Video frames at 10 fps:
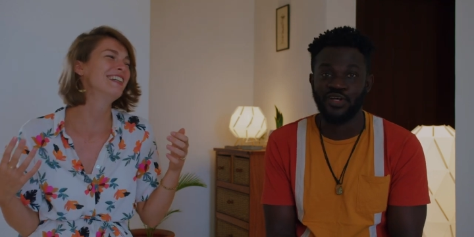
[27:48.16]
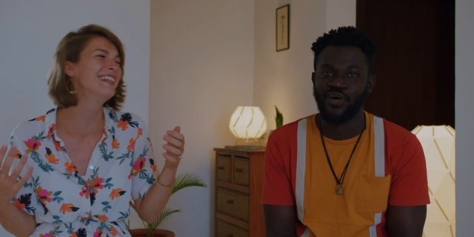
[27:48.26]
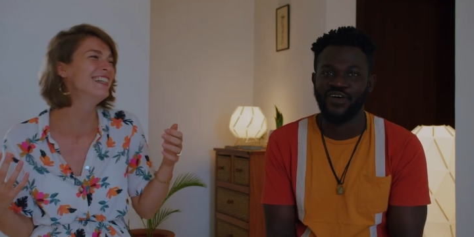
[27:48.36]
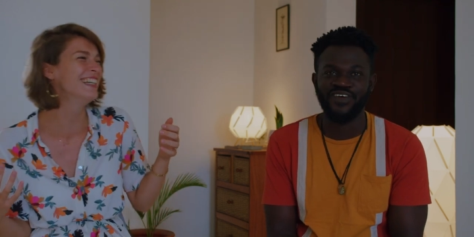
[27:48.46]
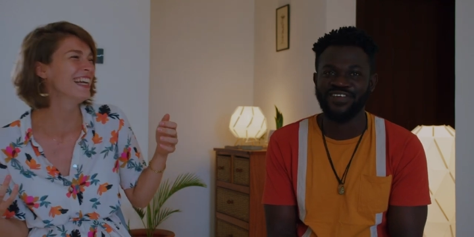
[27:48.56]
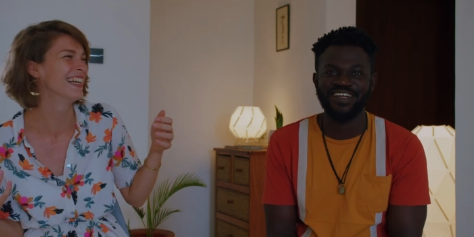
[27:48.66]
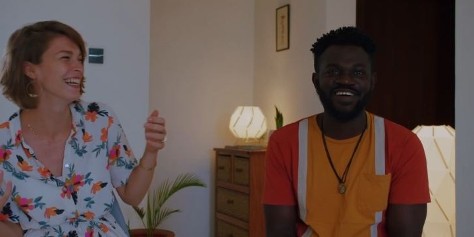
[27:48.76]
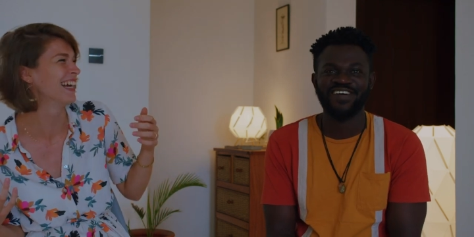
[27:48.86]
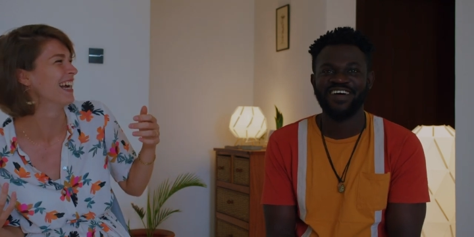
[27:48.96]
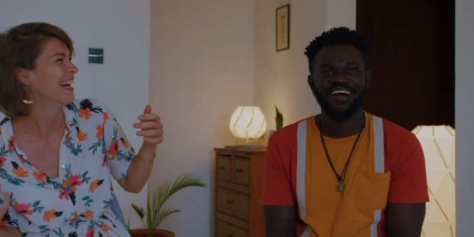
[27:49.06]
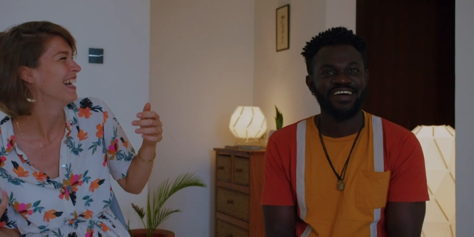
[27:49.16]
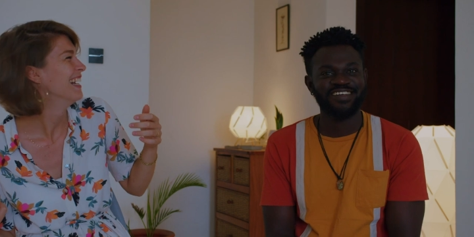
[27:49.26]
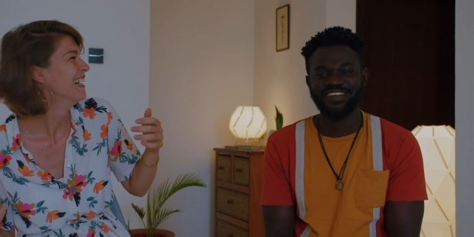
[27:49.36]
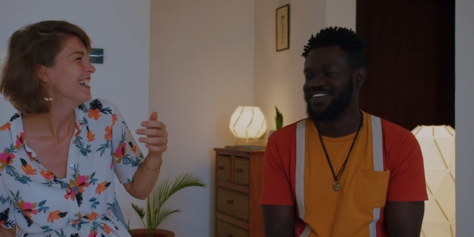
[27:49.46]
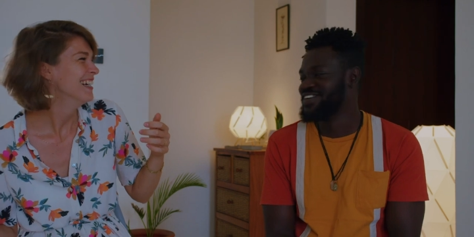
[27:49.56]
Speaker 1: no, no,
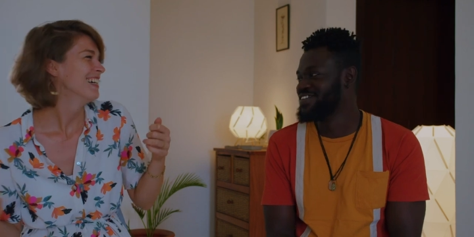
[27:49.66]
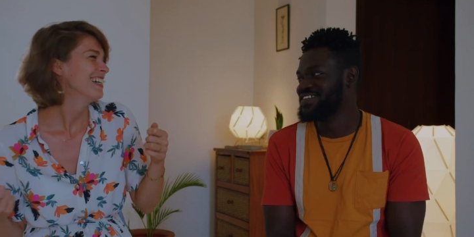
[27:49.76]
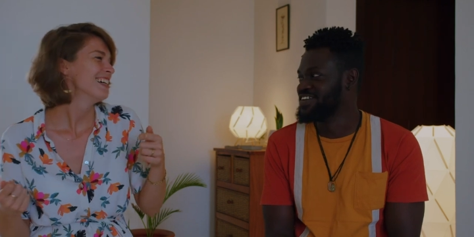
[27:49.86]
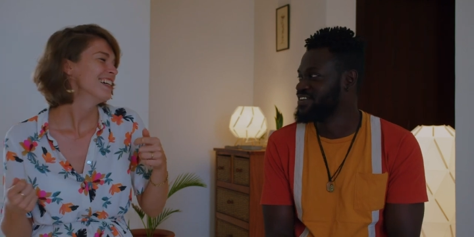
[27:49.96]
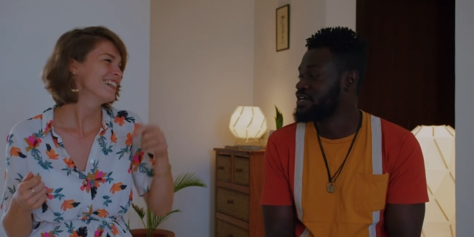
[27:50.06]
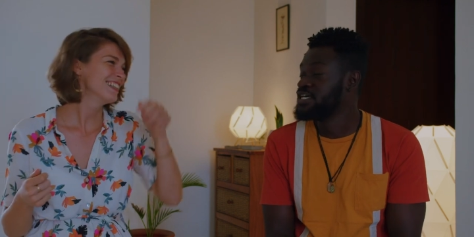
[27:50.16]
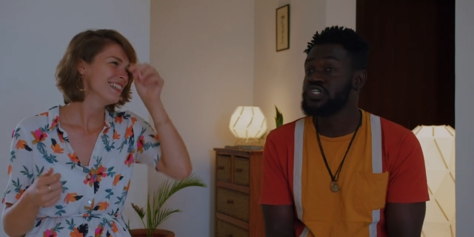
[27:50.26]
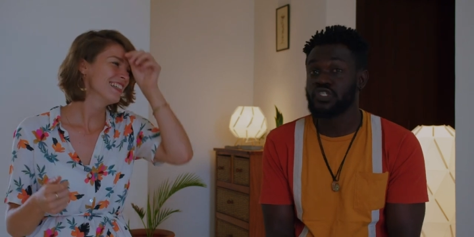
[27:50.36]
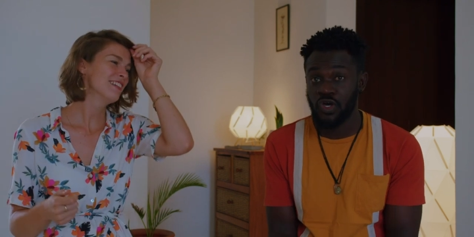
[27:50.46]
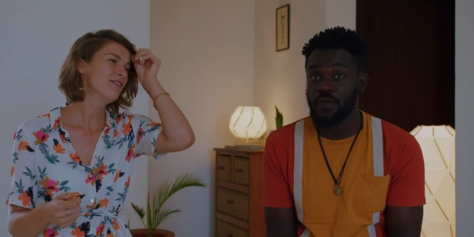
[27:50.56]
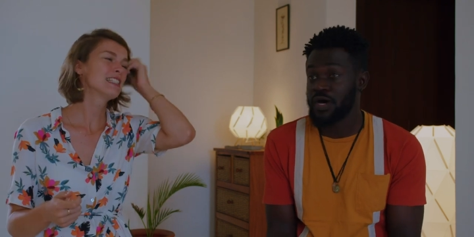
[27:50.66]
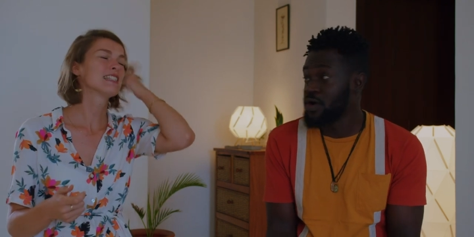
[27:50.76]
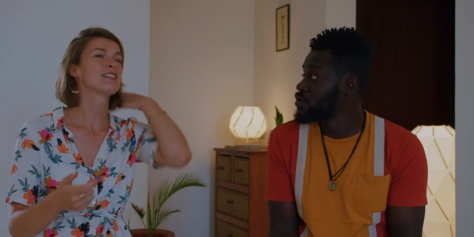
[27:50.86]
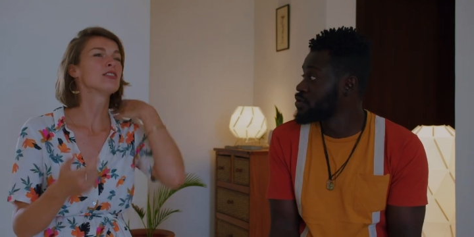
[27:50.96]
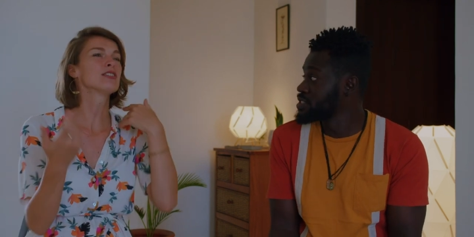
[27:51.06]
Speaker 2: no, no. So you talk about
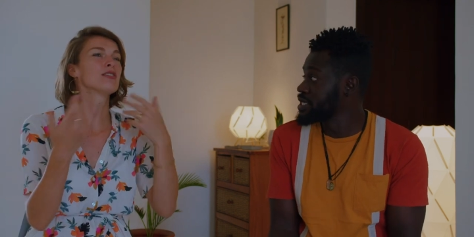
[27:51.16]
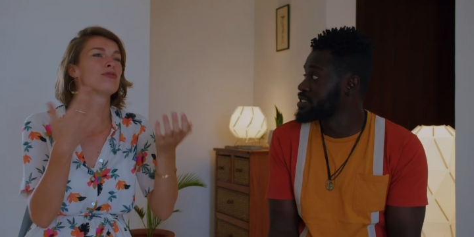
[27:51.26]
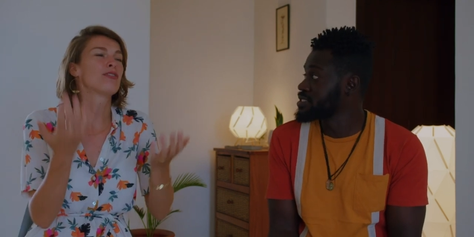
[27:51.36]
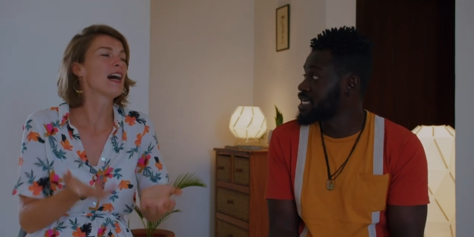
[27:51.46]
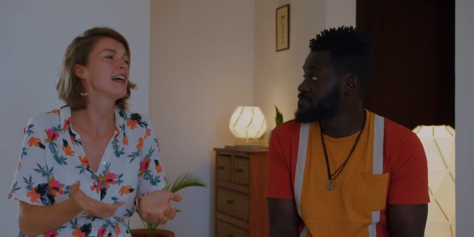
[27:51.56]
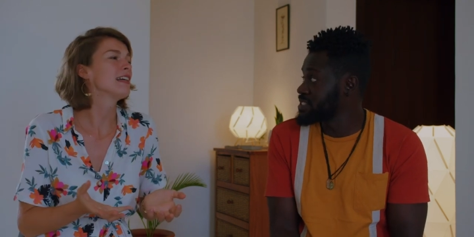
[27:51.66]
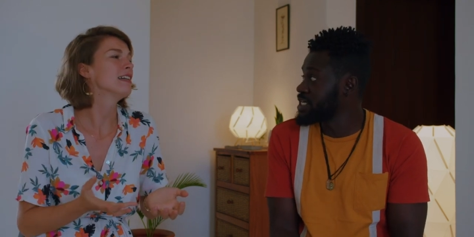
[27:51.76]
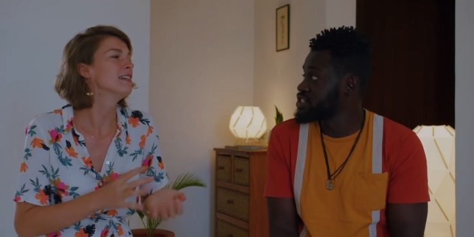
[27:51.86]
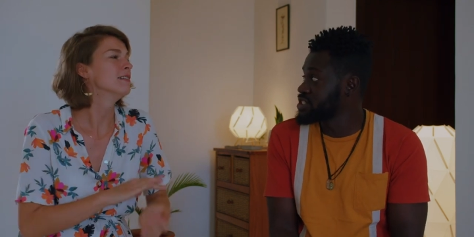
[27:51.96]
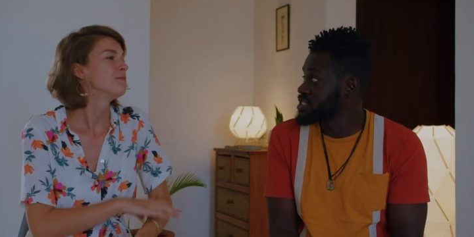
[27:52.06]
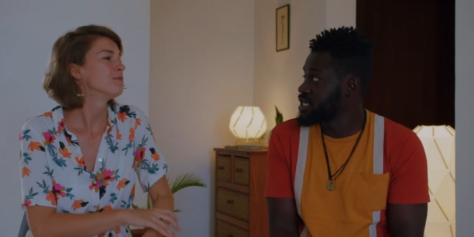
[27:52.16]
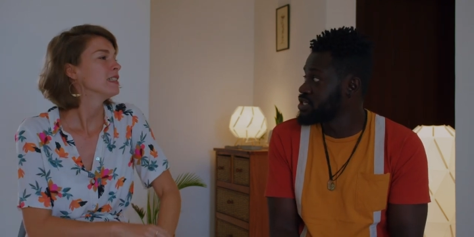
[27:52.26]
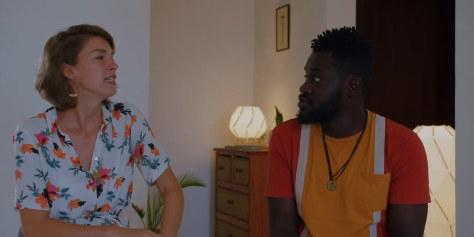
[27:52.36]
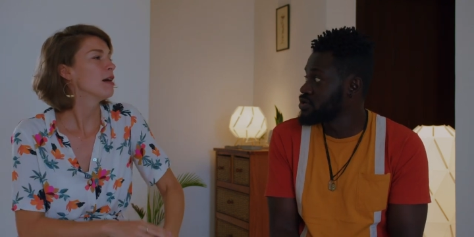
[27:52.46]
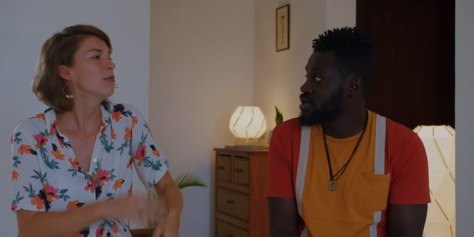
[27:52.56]
which all those things, fine. expectations. Yeah,
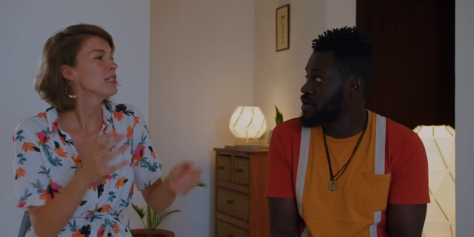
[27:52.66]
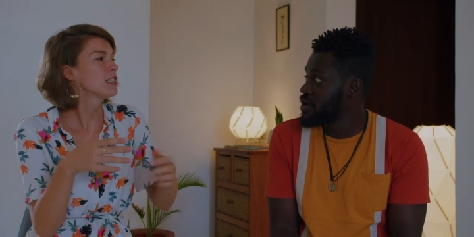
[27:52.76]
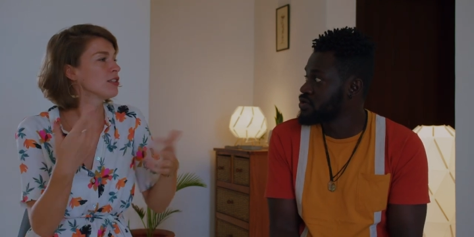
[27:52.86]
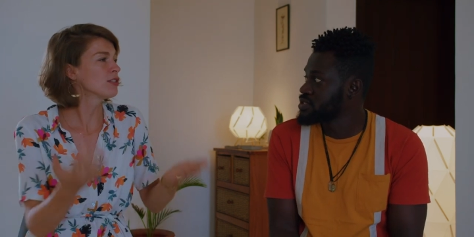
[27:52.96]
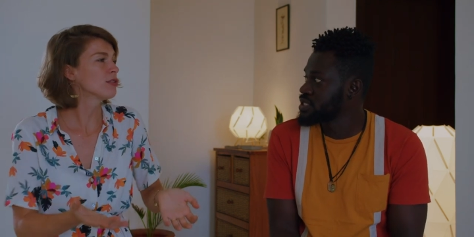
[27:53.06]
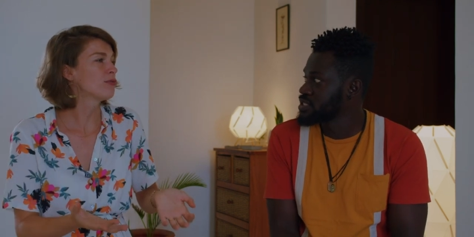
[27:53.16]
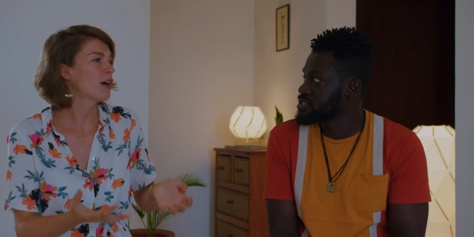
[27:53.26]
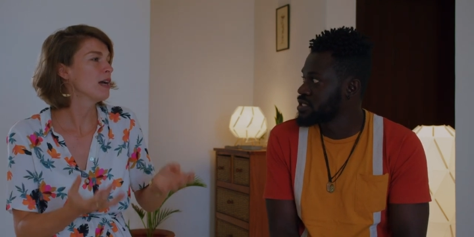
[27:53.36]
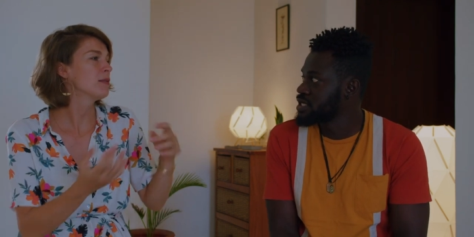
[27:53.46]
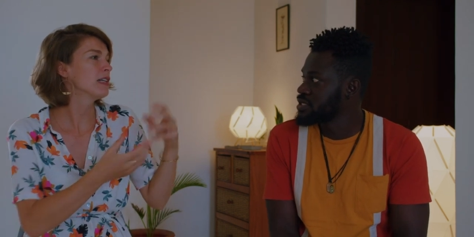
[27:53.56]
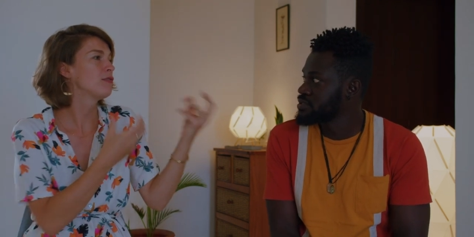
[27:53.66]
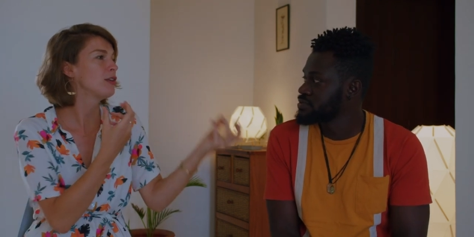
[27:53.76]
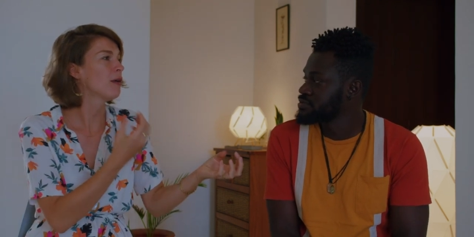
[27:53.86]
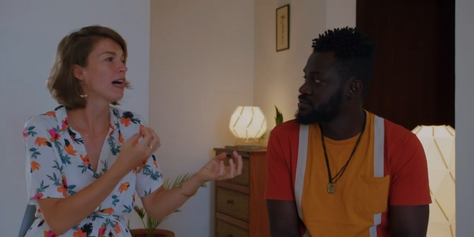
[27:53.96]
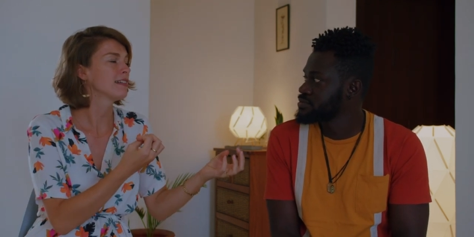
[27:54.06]
yeah, which is also things, fine. Yeah. But
Speaker 1: if
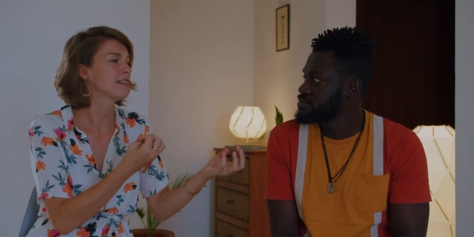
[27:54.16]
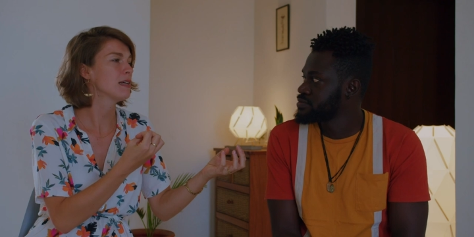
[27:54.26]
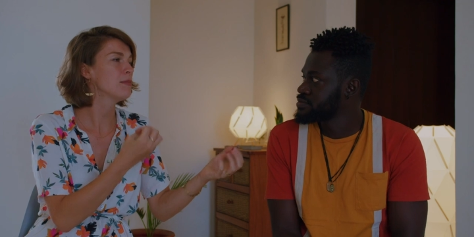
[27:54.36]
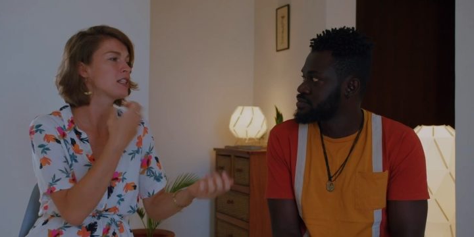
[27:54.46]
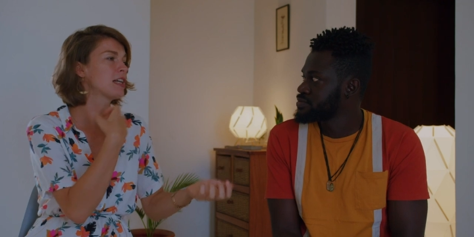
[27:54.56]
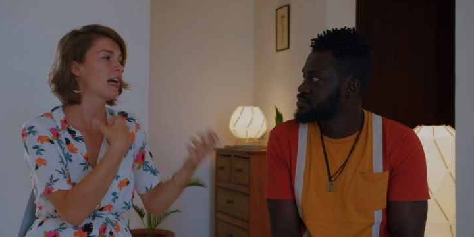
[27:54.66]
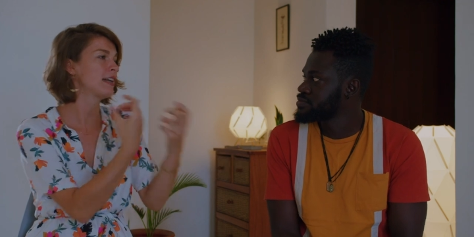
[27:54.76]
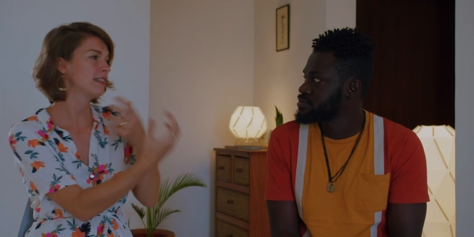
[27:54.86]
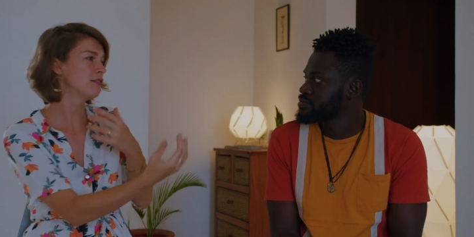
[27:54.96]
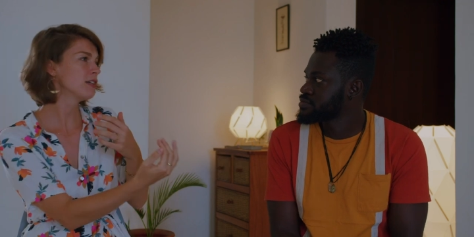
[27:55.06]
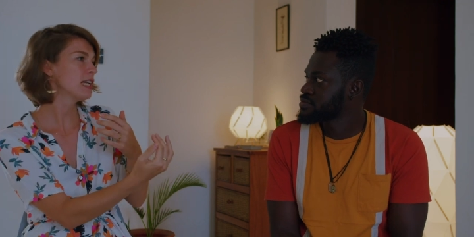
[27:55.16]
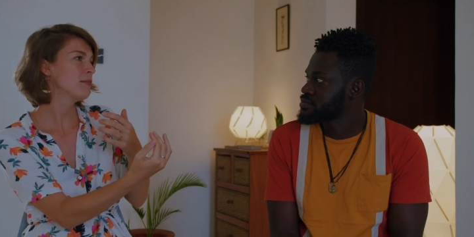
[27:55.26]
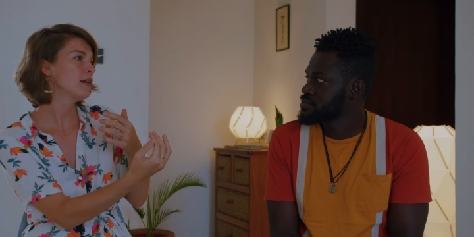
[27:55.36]
you had an image and I had a different